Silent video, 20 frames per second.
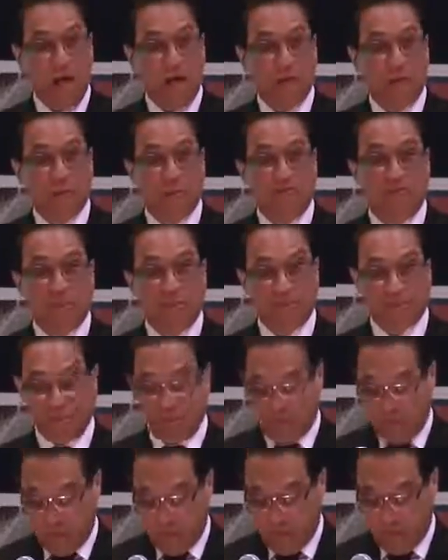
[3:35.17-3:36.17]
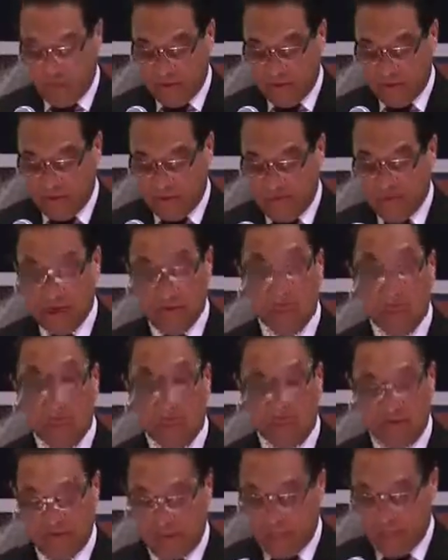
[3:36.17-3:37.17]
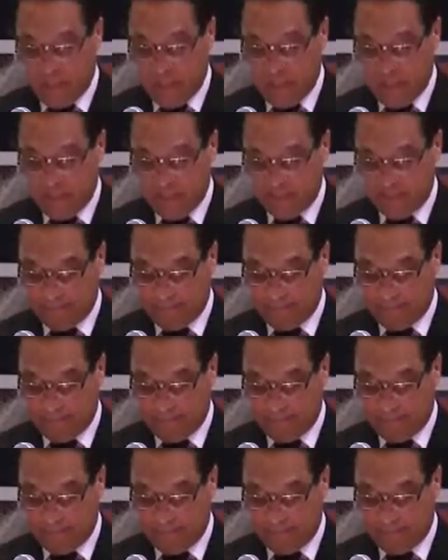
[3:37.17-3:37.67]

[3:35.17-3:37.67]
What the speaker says: and our vision for growth and development of Cayman.